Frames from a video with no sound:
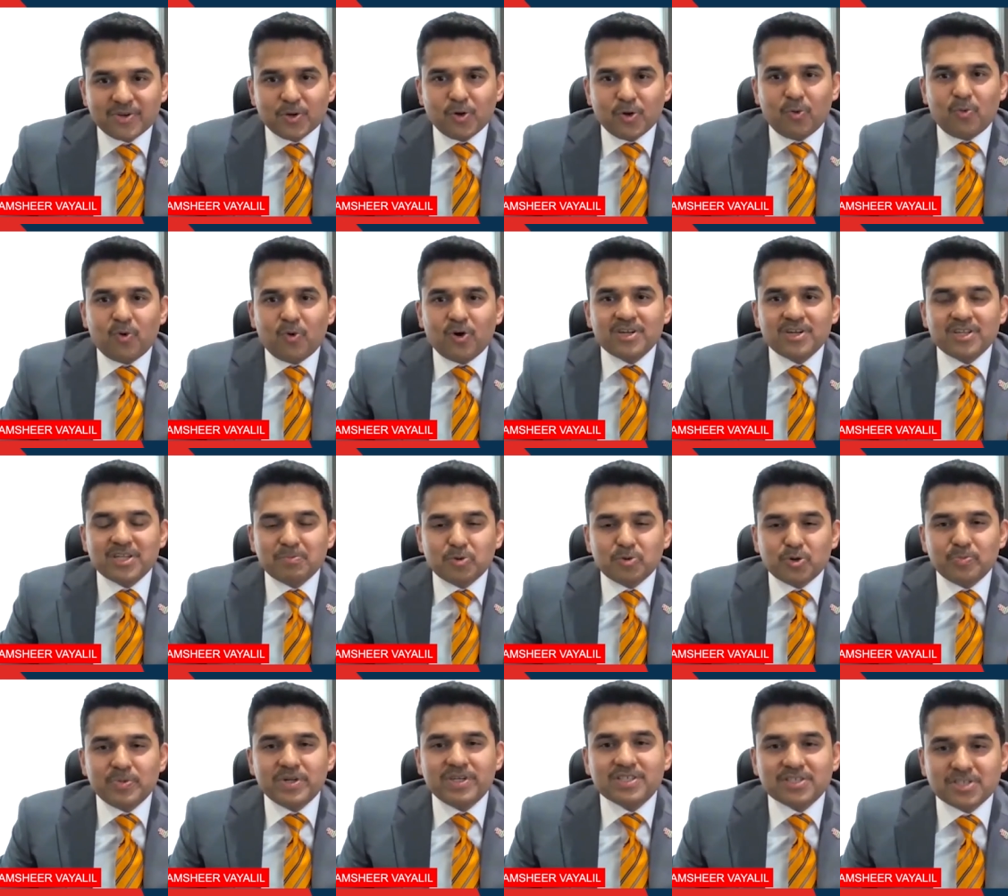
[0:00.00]
We don't want them
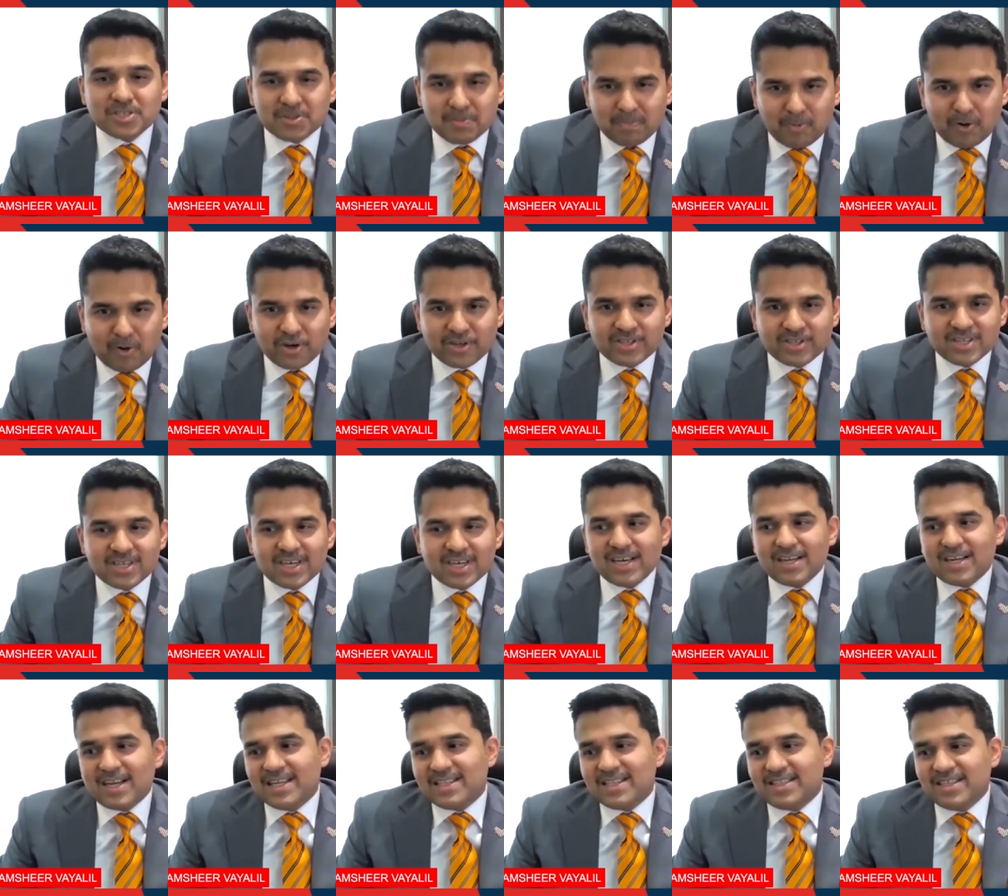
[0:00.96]
to be disappointed,
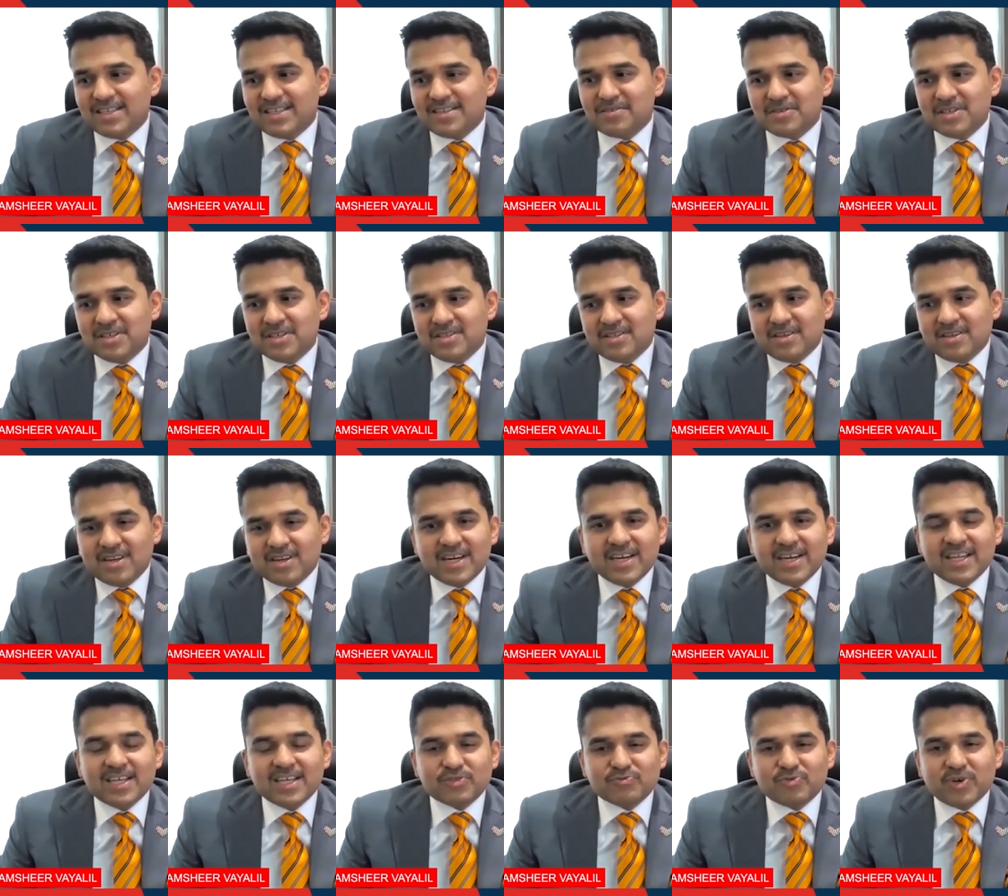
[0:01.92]
and I think the
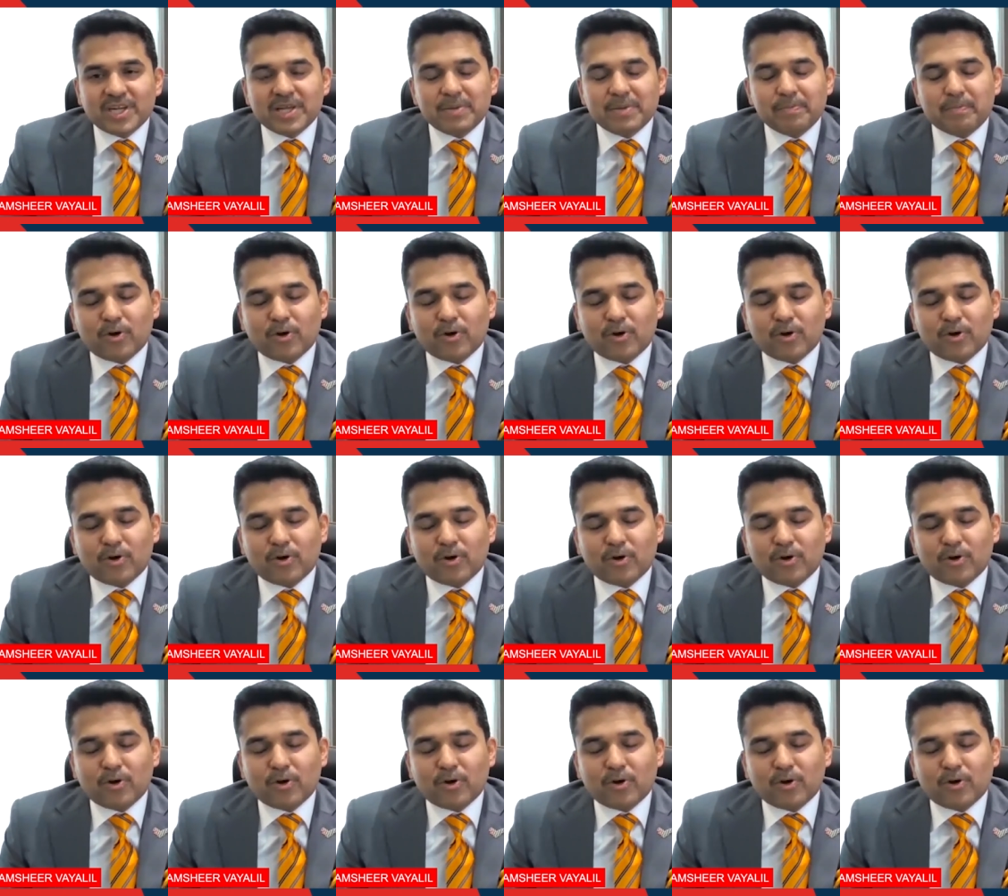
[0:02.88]
learning is very